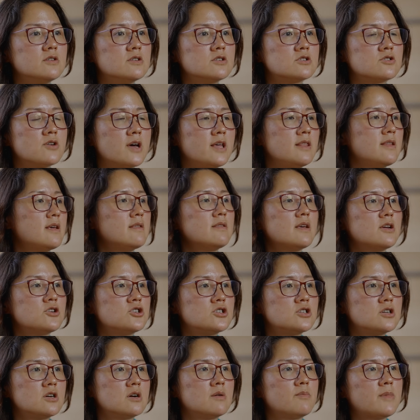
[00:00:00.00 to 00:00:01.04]
So, and then I
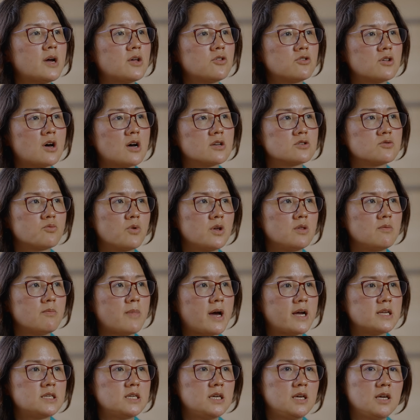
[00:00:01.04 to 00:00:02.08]
share my thoughts with
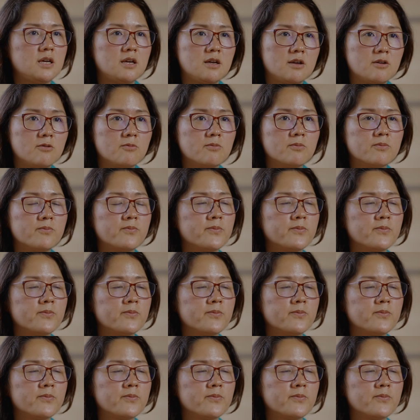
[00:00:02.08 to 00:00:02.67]
my team.